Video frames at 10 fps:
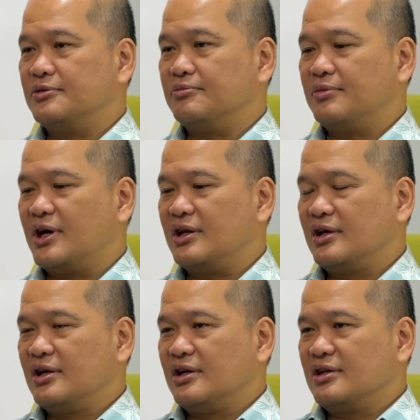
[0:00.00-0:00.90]
But
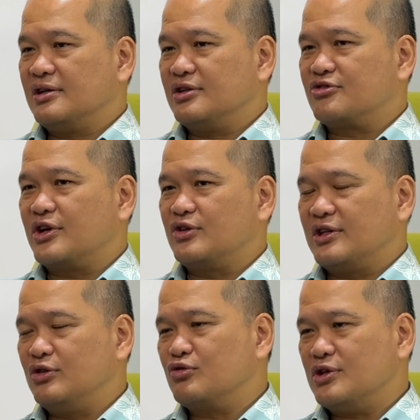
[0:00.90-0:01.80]
trying to, I
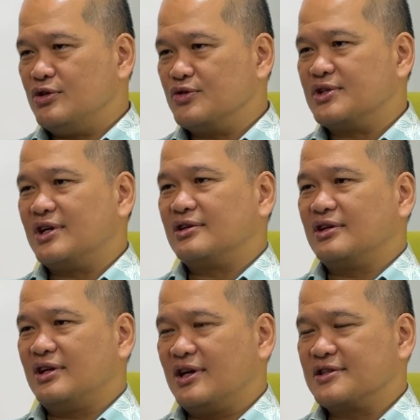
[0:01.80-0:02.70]
think, to reduce that
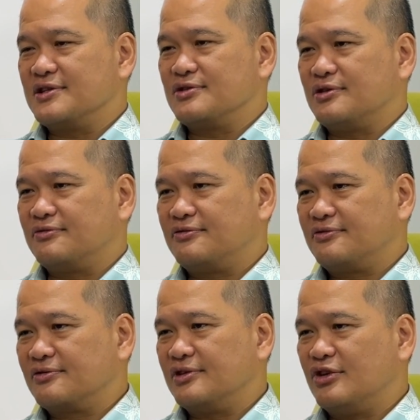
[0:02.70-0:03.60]
nexus of
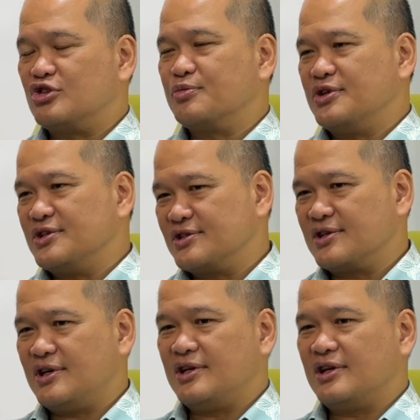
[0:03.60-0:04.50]
entrepreneurs
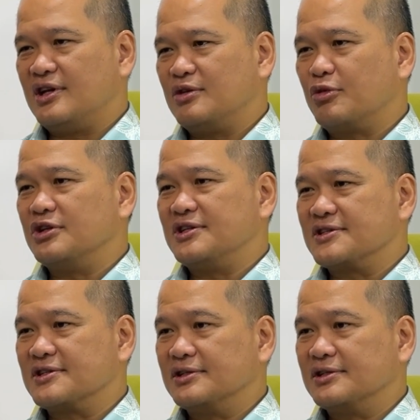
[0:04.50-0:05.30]
and the politics.